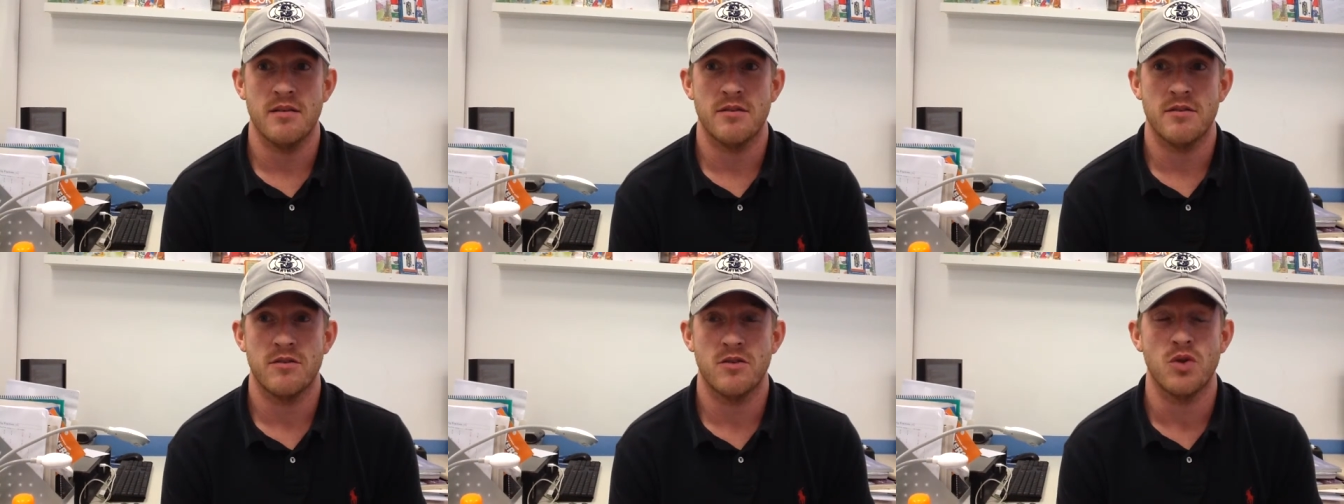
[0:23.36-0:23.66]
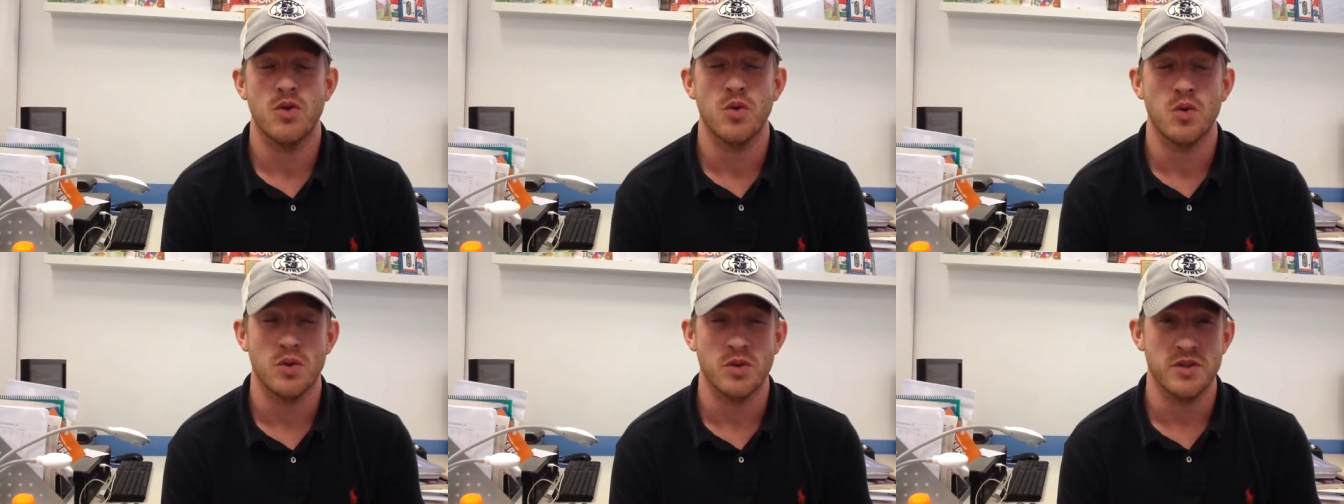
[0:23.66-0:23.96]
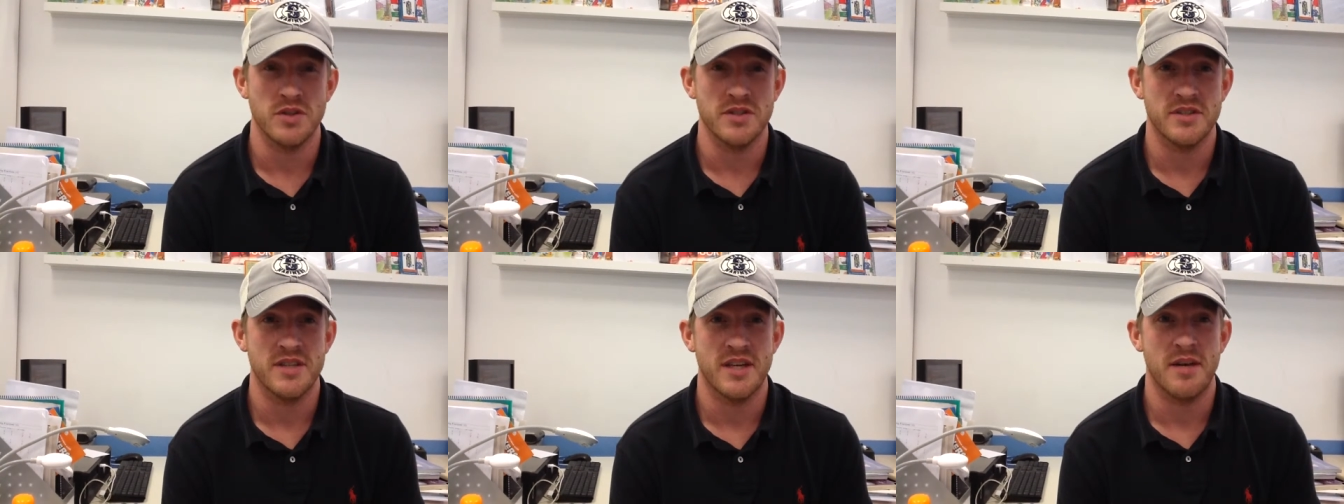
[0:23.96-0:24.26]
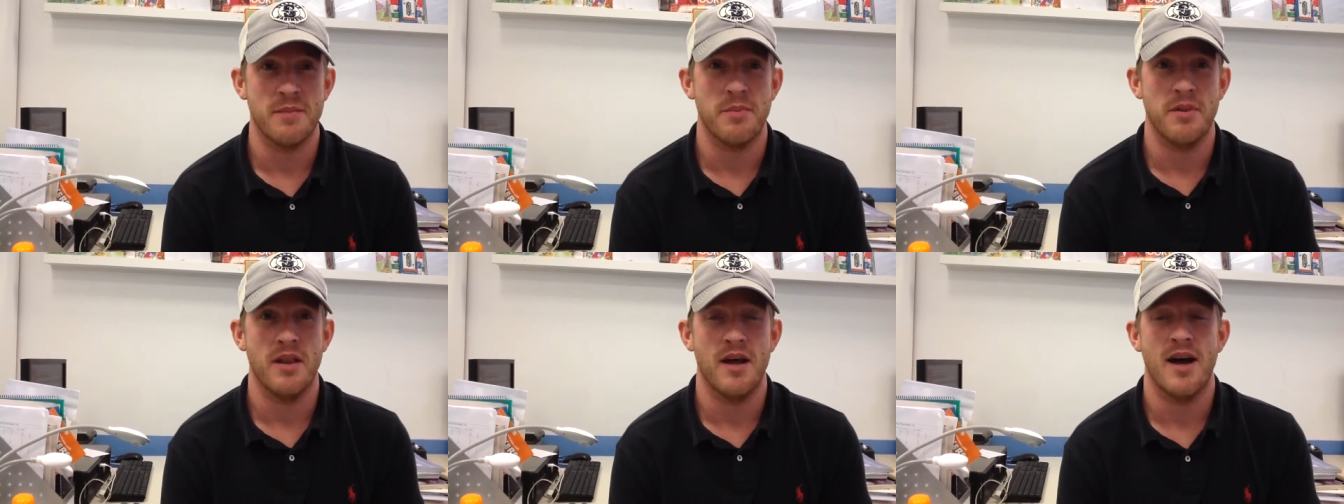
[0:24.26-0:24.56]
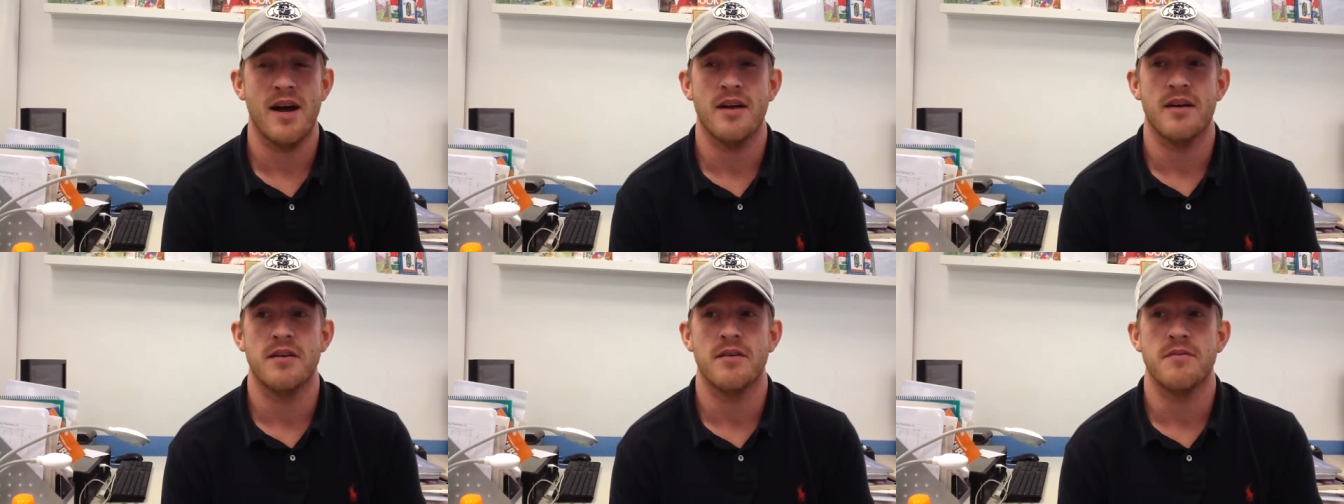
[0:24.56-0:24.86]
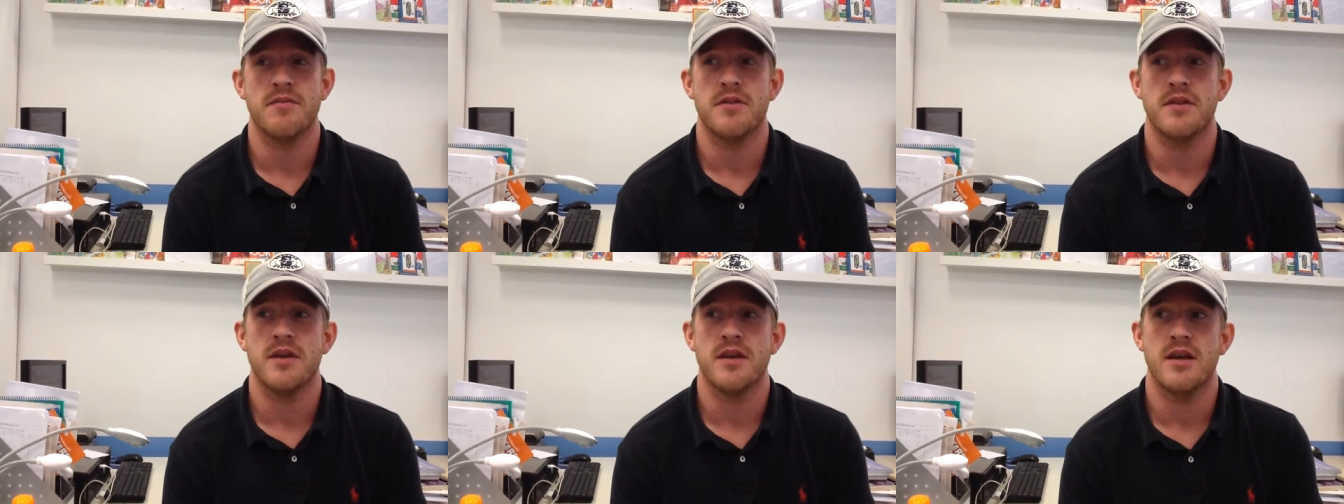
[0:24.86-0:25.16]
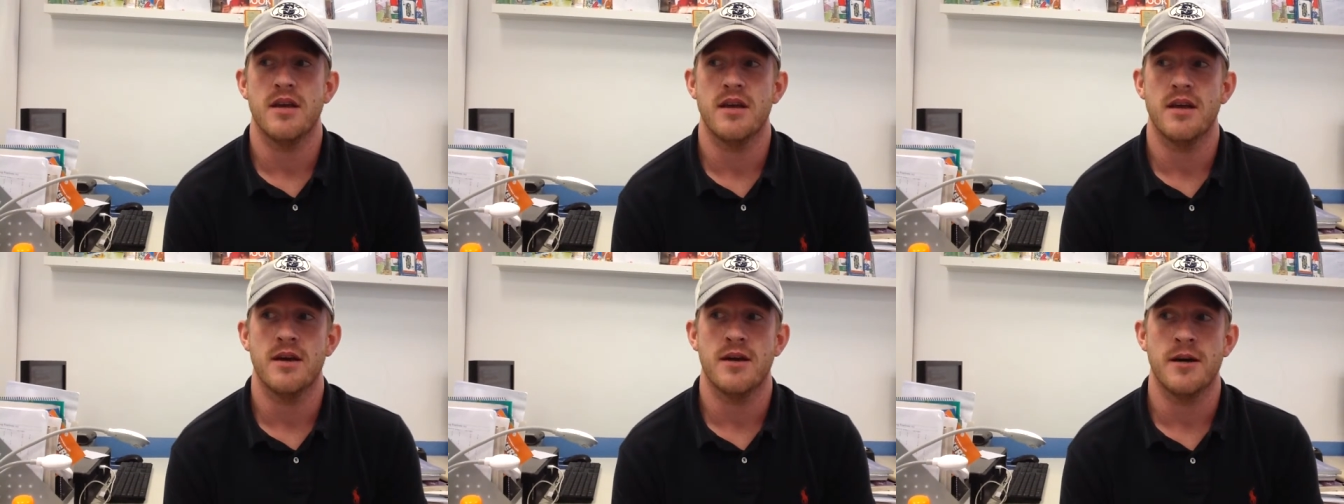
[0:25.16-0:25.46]
tools and a lot of
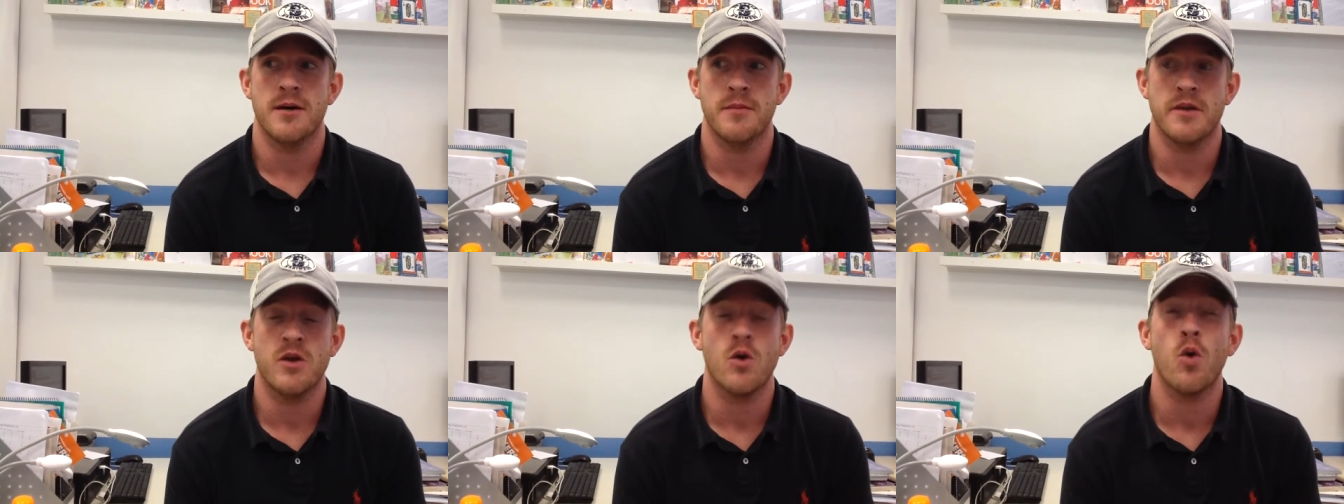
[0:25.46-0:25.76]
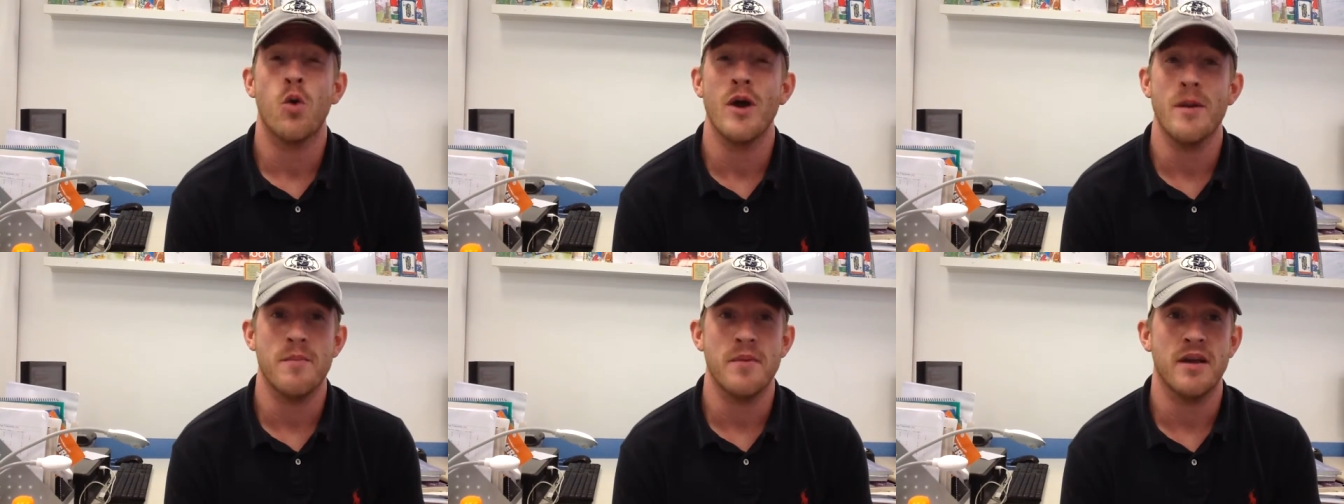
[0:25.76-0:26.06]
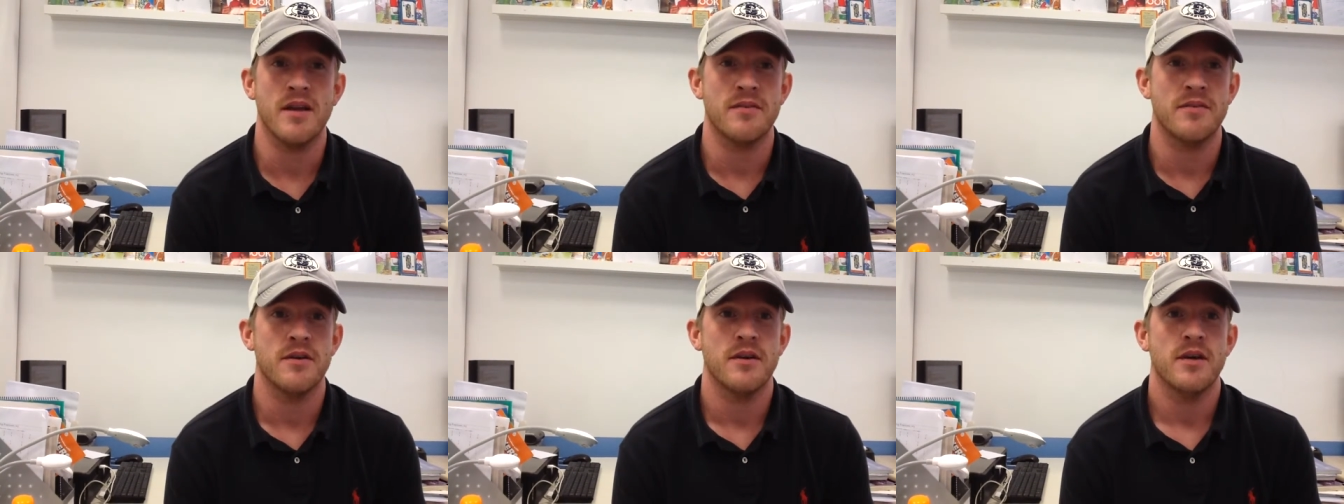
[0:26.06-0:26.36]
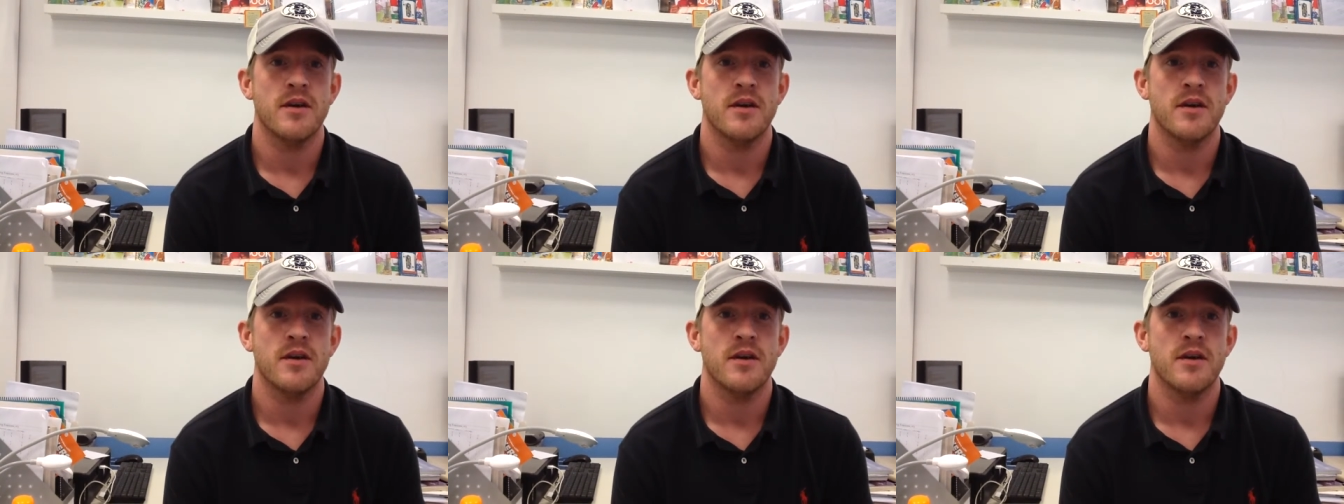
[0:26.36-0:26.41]
the equipment